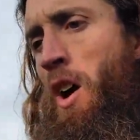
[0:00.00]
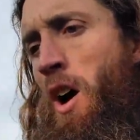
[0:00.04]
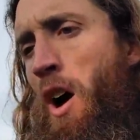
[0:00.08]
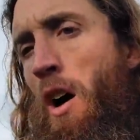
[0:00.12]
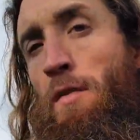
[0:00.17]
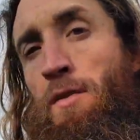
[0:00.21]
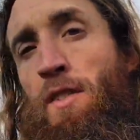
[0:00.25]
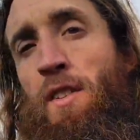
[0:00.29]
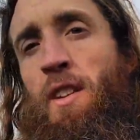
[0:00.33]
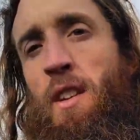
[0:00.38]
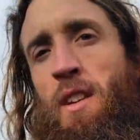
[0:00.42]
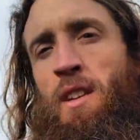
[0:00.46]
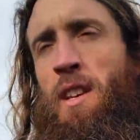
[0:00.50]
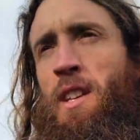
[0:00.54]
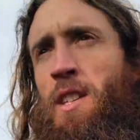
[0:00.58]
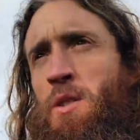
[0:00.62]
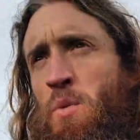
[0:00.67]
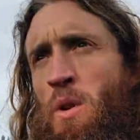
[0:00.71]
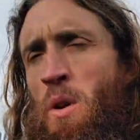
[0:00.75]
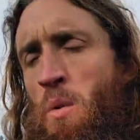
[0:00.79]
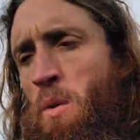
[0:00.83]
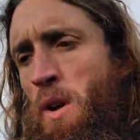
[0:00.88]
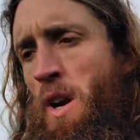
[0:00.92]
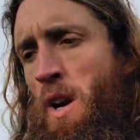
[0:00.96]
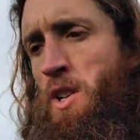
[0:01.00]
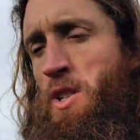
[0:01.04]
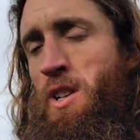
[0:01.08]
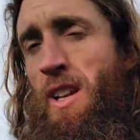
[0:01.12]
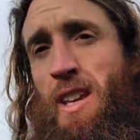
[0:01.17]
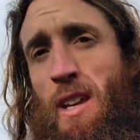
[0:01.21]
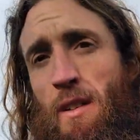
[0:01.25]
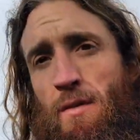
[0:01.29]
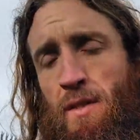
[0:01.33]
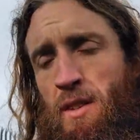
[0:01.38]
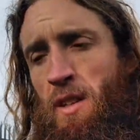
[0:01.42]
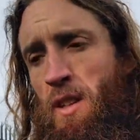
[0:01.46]
Often it is what we're
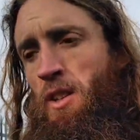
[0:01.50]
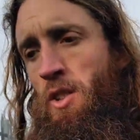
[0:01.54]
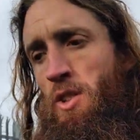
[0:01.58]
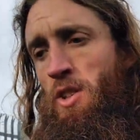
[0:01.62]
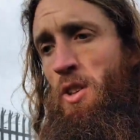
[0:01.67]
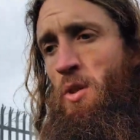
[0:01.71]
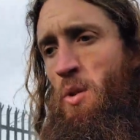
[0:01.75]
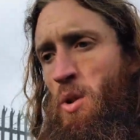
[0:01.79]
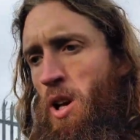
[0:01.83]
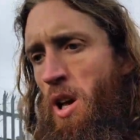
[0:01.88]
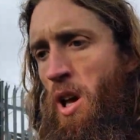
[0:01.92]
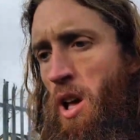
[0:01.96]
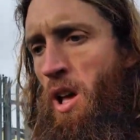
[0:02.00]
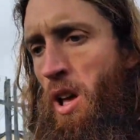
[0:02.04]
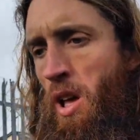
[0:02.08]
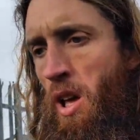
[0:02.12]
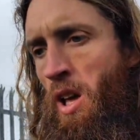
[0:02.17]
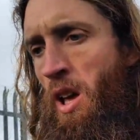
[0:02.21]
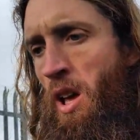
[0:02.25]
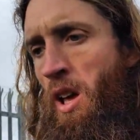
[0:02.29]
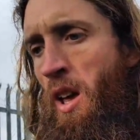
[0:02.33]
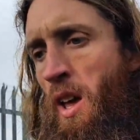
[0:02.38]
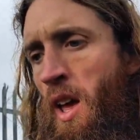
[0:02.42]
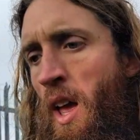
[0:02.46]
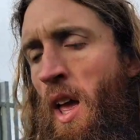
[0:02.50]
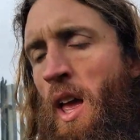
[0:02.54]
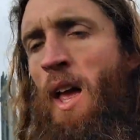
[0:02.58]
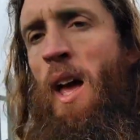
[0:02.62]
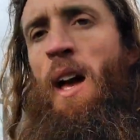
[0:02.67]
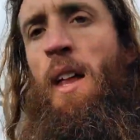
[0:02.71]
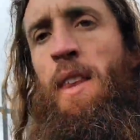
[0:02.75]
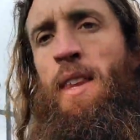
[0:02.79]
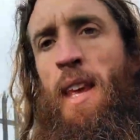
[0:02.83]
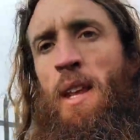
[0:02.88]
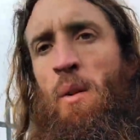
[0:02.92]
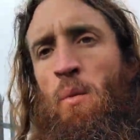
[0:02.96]
actually gifted into.
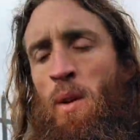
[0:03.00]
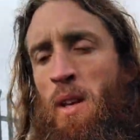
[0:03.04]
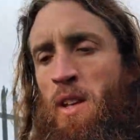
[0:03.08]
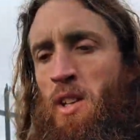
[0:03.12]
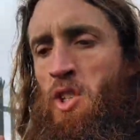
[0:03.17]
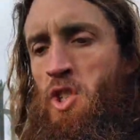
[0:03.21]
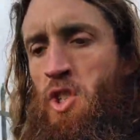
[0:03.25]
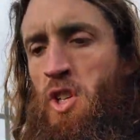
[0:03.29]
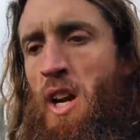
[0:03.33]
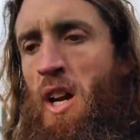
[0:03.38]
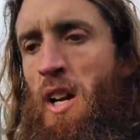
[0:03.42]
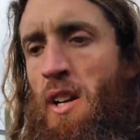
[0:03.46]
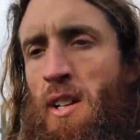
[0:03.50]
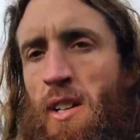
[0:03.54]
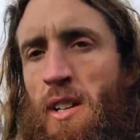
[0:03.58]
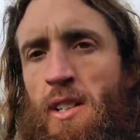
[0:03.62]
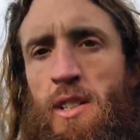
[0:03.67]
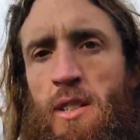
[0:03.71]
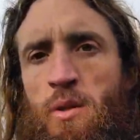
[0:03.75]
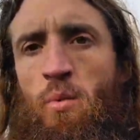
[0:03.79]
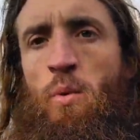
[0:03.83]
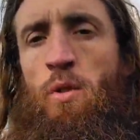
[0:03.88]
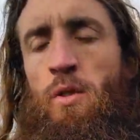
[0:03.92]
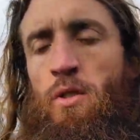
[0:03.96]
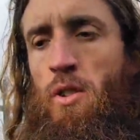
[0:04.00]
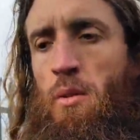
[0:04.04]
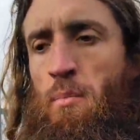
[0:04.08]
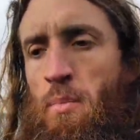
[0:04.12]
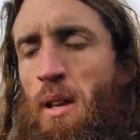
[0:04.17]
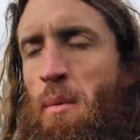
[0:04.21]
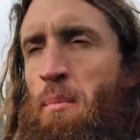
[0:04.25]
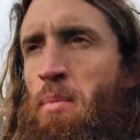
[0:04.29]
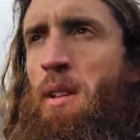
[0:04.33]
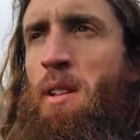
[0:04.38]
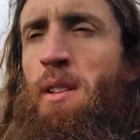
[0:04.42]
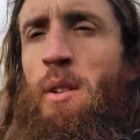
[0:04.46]
And then we can share this with other
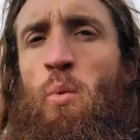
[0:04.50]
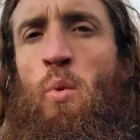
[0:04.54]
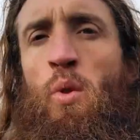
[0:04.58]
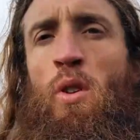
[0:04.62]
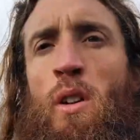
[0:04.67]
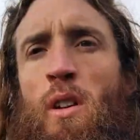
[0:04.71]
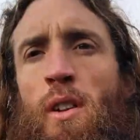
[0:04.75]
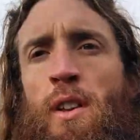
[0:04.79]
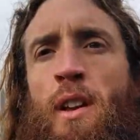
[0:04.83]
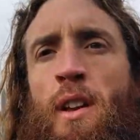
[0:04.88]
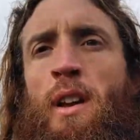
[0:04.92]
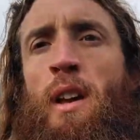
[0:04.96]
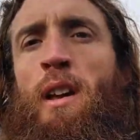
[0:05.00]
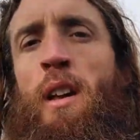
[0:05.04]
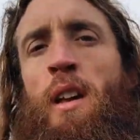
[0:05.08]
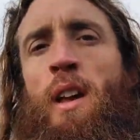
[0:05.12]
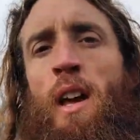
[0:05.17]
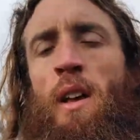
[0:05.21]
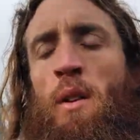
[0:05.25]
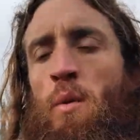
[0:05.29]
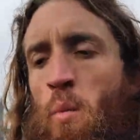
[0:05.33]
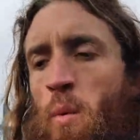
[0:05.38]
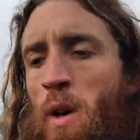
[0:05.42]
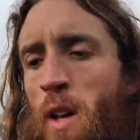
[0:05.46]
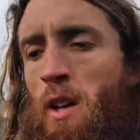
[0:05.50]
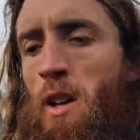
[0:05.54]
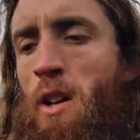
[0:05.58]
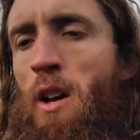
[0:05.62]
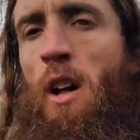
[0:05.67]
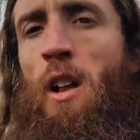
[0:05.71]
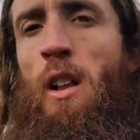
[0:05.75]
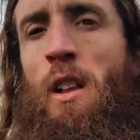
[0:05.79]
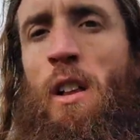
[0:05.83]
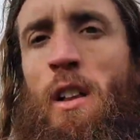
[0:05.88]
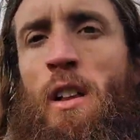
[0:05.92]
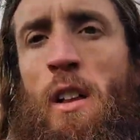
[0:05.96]
people and the world, and we can
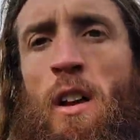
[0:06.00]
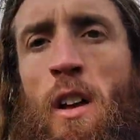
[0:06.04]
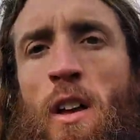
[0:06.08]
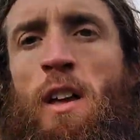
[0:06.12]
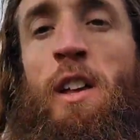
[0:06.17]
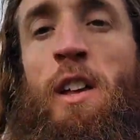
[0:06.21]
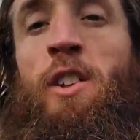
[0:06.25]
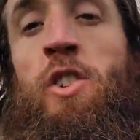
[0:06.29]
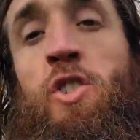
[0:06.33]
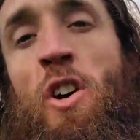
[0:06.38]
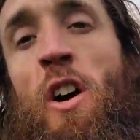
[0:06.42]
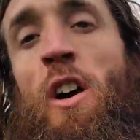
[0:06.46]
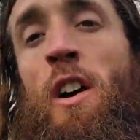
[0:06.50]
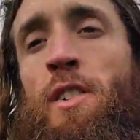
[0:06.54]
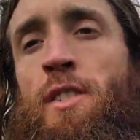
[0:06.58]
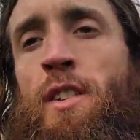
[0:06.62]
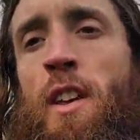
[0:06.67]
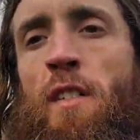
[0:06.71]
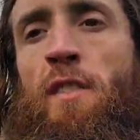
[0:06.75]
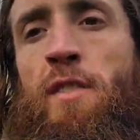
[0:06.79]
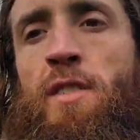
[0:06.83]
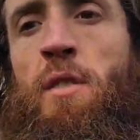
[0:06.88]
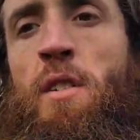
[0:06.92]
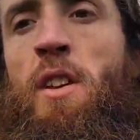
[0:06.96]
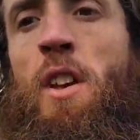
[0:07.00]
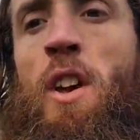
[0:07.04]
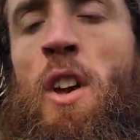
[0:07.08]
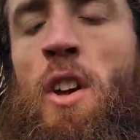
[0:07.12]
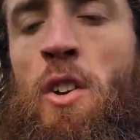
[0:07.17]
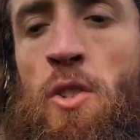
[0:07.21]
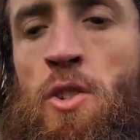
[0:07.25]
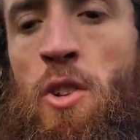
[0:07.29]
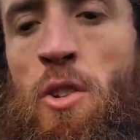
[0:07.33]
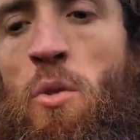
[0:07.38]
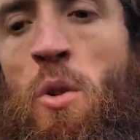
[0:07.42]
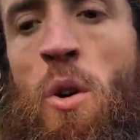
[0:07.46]
all enjoy ourselves
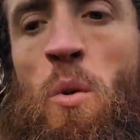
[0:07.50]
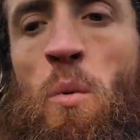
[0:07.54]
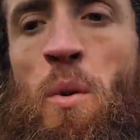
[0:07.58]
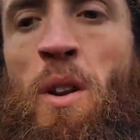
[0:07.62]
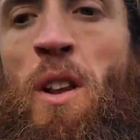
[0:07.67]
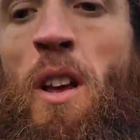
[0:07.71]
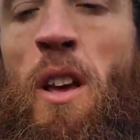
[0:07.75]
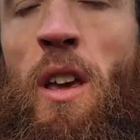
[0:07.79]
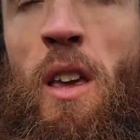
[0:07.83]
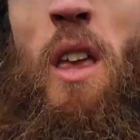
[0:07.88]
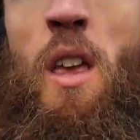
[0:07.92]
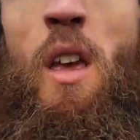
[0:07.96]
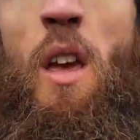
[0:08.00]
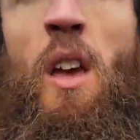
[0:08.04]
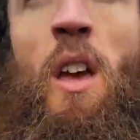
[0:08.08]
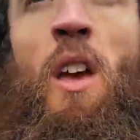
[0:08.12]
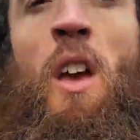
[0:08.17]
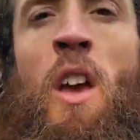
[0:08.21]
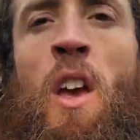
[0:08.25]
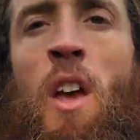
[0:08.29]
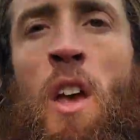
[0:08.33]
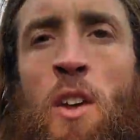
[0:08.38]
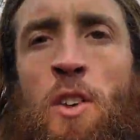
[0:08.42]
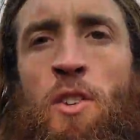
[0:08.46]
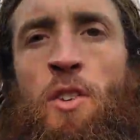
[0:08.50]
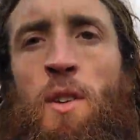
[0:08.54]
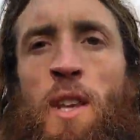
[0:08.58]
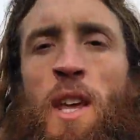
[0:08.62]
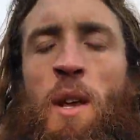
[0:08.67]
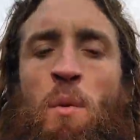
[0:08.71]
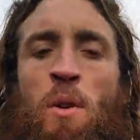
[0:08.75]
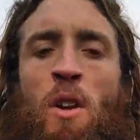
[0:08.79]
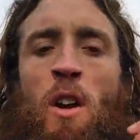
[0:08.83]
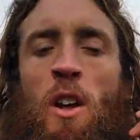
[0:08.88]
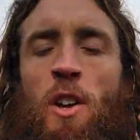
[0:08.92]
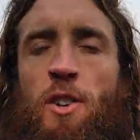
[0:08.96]
doing what we like. So
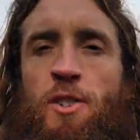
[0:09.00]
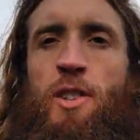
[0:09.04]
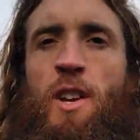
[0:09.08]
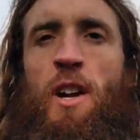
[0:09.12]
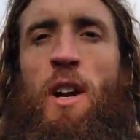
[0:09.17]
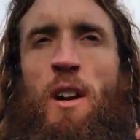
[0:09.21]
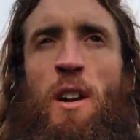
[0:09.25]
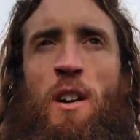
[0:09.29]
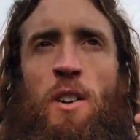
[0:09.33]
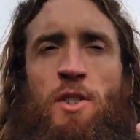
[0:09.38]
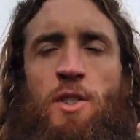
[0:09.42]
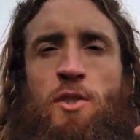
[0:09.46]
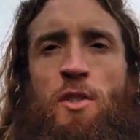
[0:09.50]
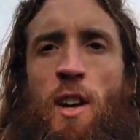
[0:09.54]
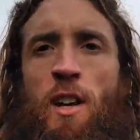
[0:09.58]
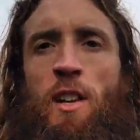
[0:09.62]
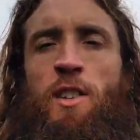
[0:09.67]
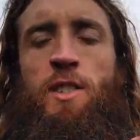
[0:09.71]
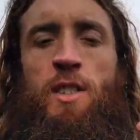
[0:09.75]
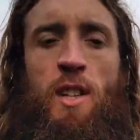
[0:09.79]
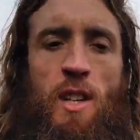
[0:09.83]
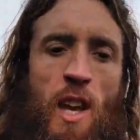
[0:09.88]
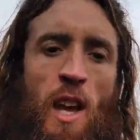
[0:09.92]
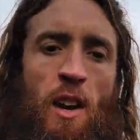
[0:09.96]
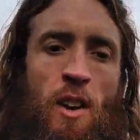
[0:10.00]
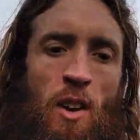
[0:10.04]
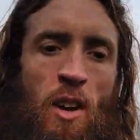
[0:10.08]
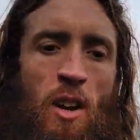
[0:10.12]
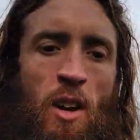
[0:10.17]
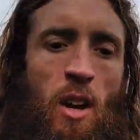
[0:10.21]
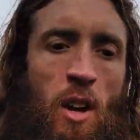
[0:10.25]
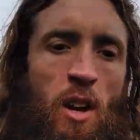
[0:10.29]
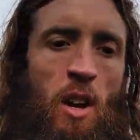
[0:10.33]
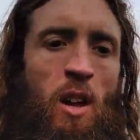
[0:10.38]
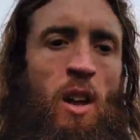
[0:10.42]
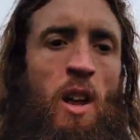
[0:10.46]
then we all share our strengths together,
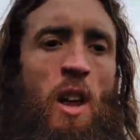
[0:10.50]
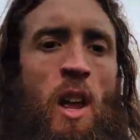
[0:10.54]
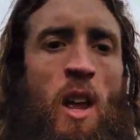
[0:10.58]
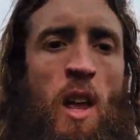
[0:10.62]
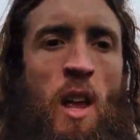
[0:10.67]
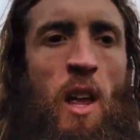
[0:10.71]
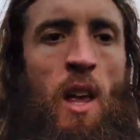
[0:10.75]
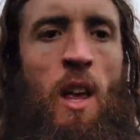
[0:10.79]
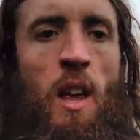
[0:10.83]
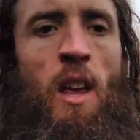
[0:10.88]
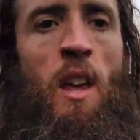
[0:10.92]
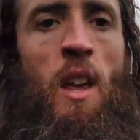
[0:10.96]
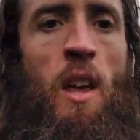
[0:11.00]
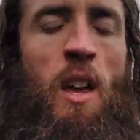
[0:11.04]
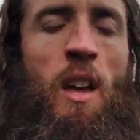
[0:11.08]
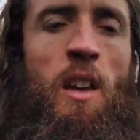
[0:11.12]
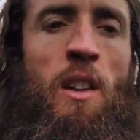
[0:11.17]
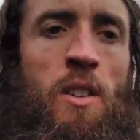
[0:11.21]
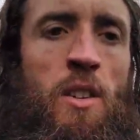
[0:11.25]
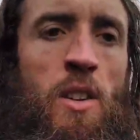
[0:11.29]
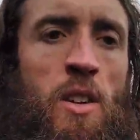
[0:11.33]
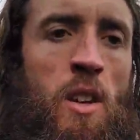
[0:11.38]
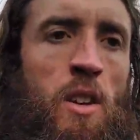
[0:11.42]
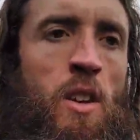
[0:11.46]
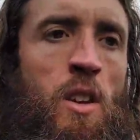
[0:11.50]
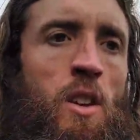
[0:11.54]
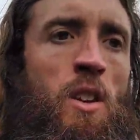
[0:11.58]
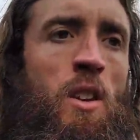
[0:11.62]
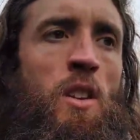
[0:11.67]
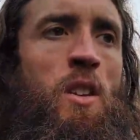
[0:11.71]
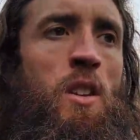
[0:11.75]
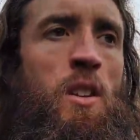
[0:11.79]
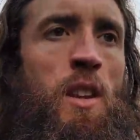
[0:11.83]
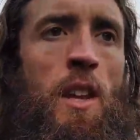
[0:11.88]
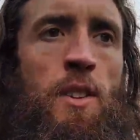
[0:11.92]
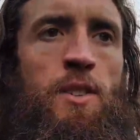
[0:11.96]
and
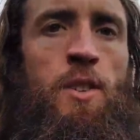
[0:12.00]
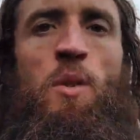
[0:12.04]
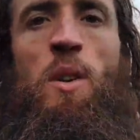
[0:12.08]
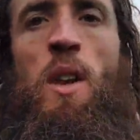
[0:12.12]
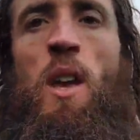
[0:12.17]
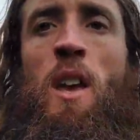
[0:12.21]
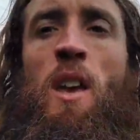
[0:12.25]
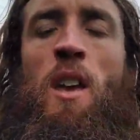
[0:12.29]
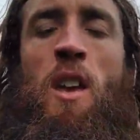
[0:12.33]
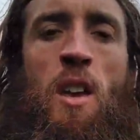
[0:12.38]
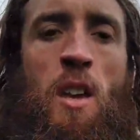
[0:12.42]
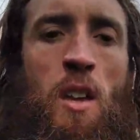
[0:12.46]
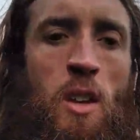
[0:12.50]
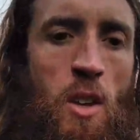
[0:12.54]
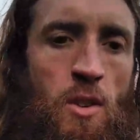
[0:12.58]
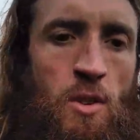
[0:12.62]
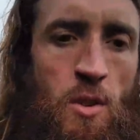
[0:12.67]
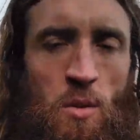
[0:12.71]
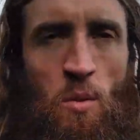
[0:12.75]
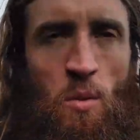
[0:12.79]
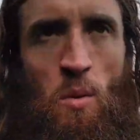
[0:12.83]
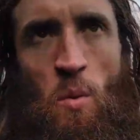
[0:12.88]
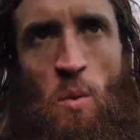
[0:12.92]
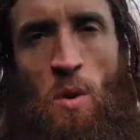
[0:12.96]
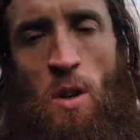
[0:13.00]
that's okay because